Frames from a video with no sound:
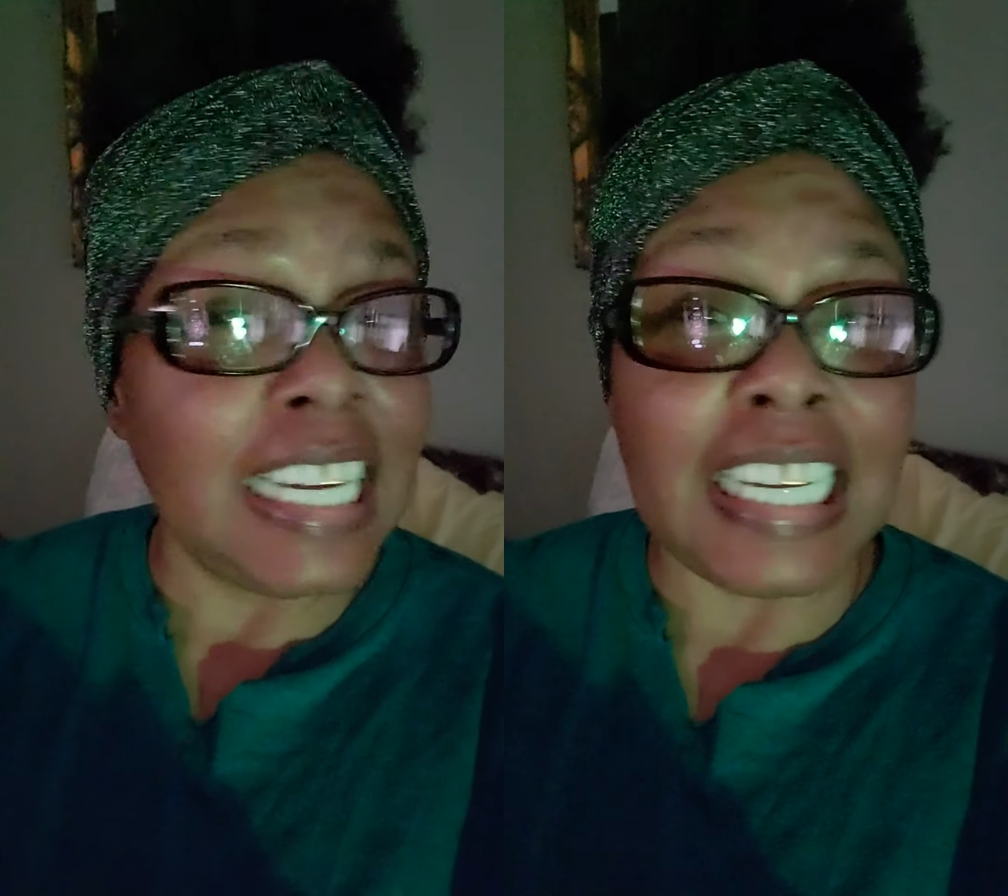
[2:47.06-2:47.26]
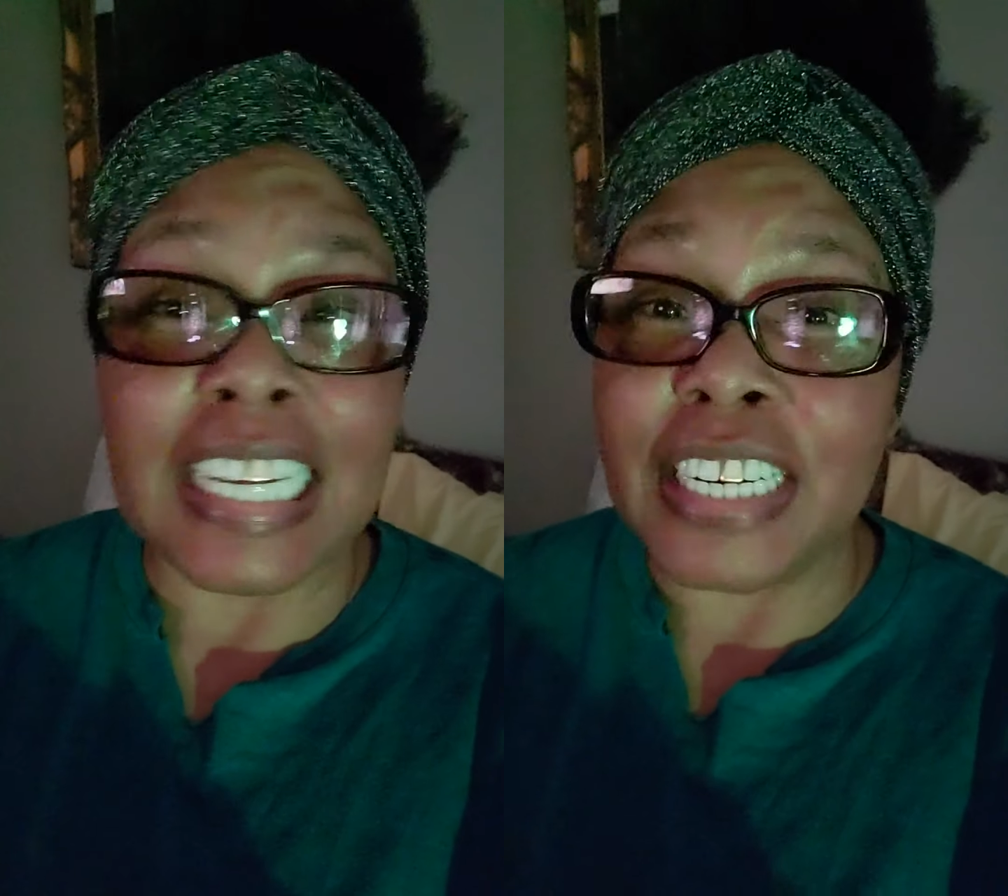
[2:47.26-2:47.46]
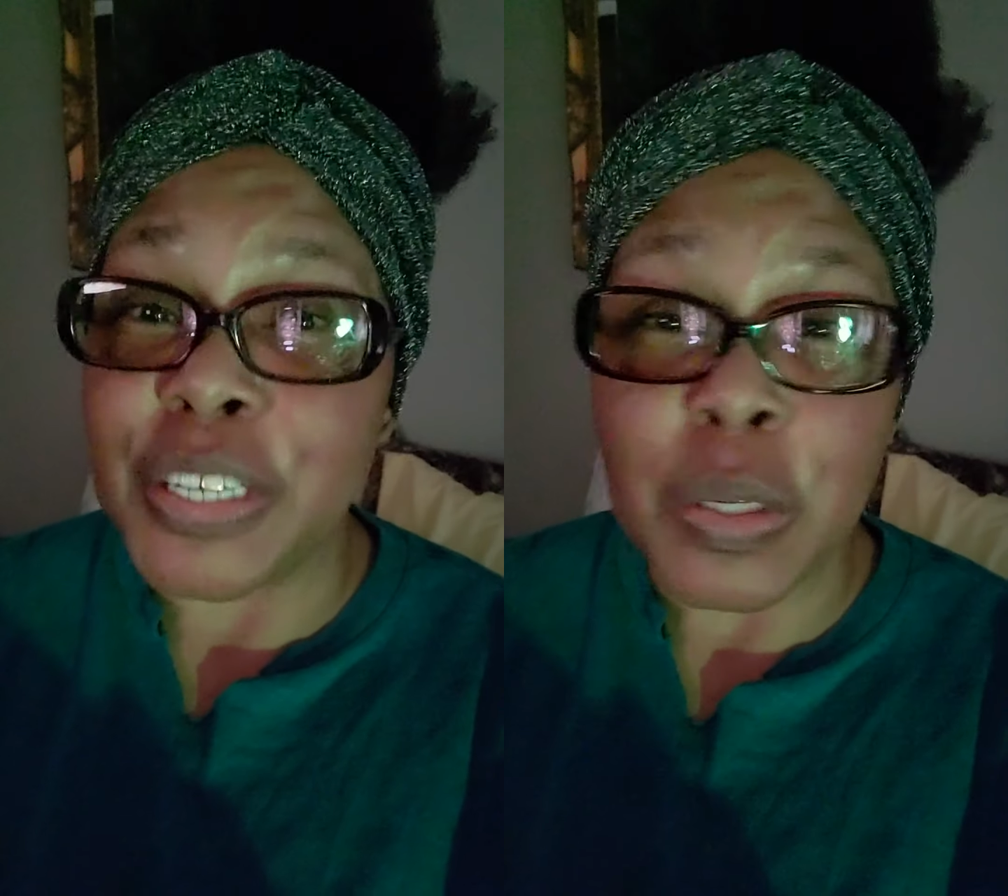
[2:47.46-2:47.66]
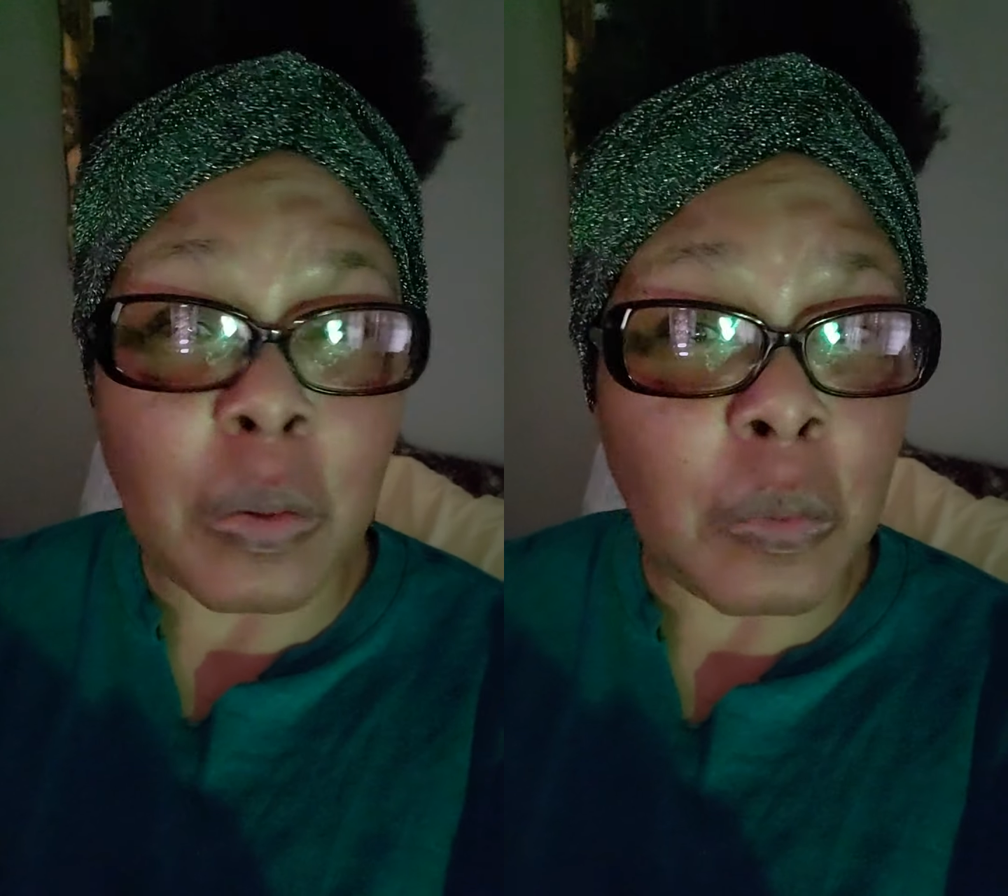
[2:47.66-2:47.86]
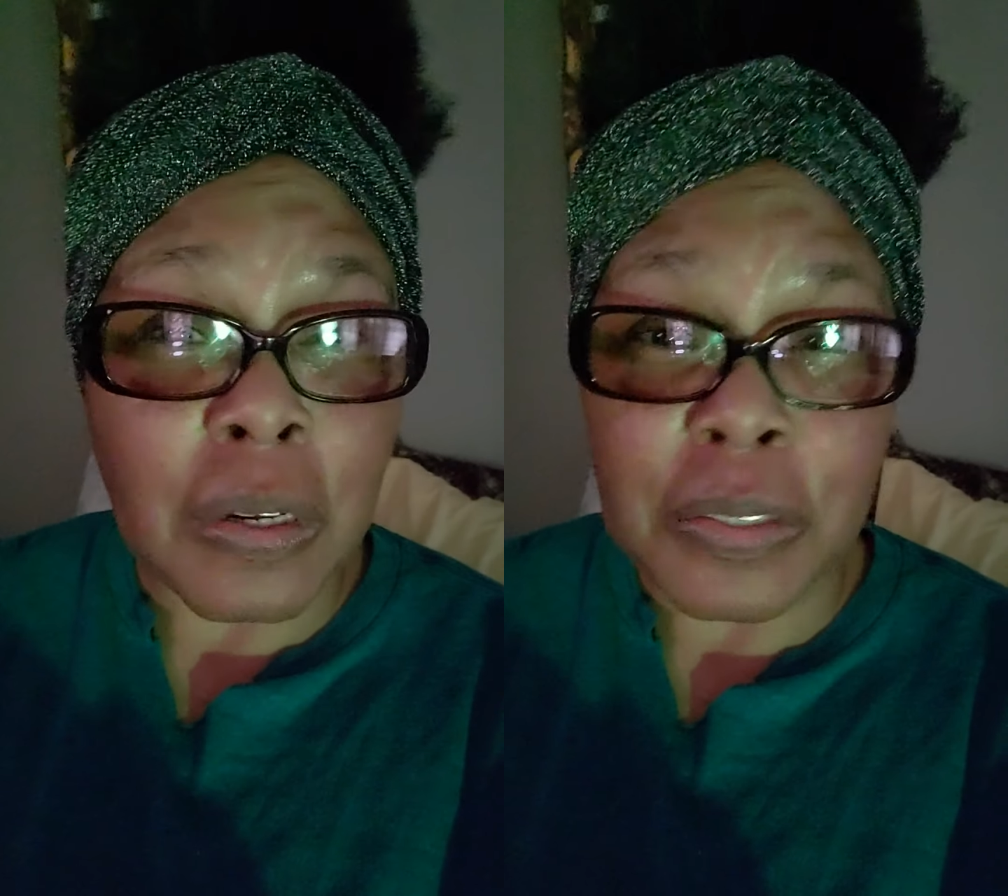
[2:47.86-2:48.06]
And
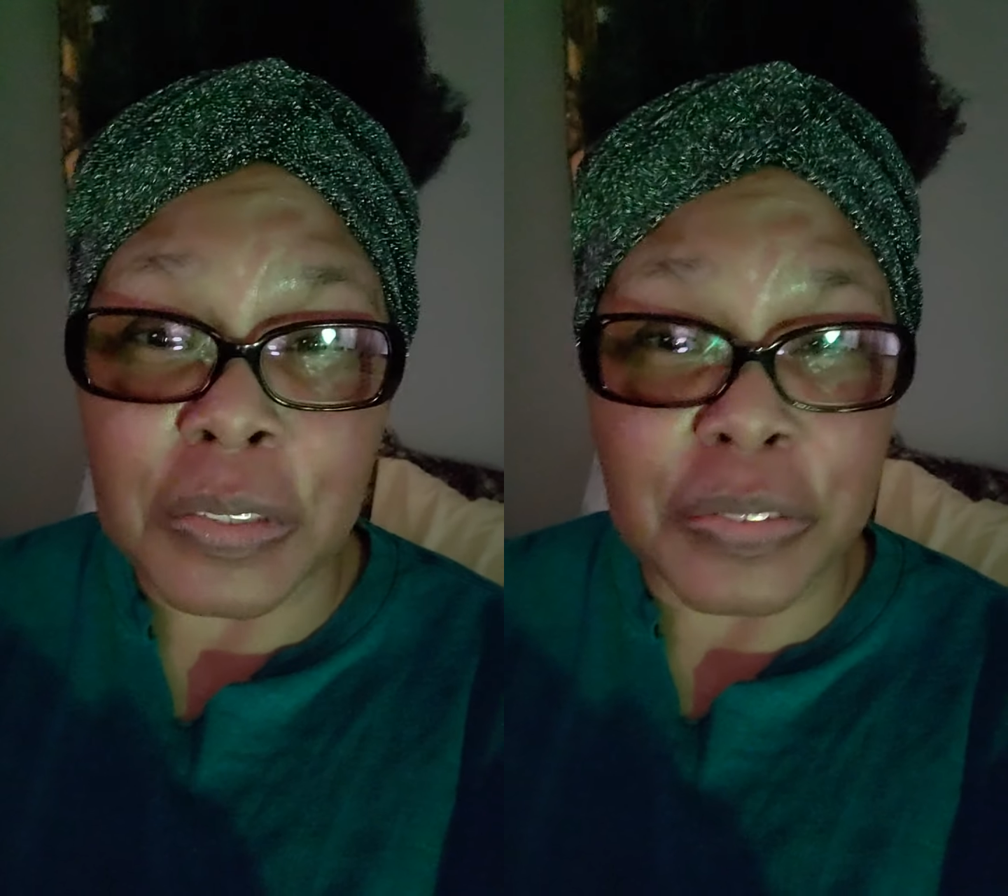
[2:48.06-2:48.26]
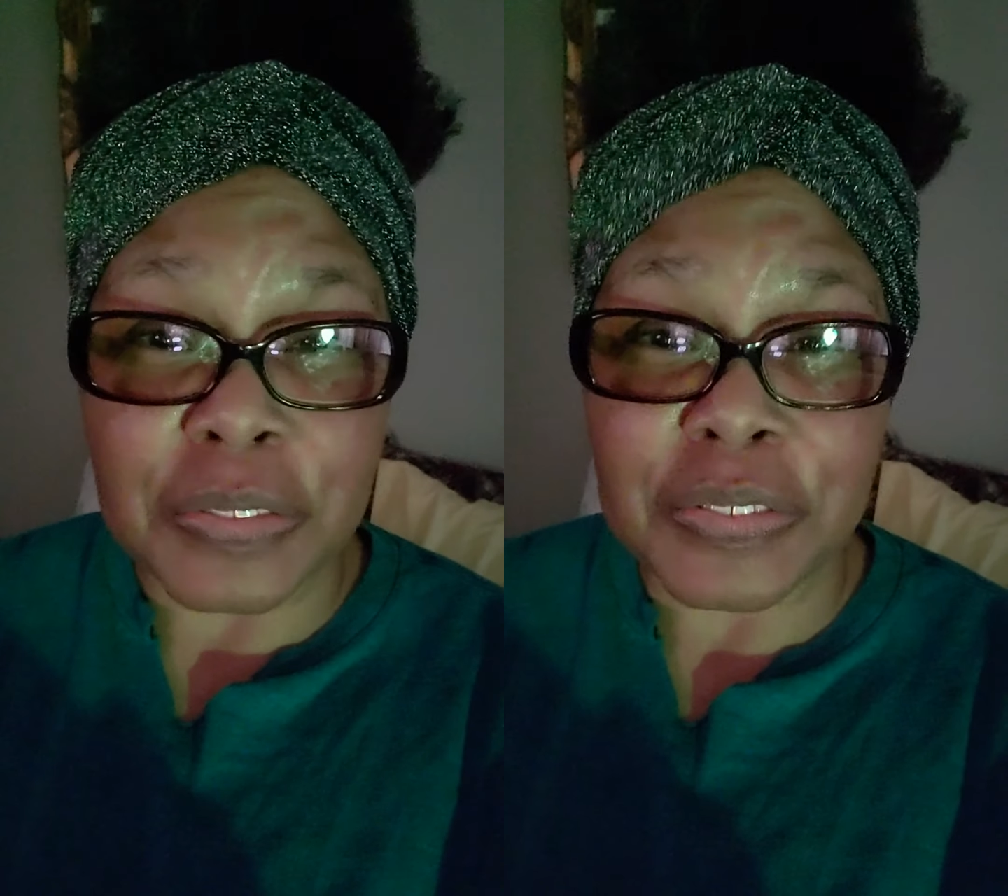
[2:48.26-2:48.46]
you won't.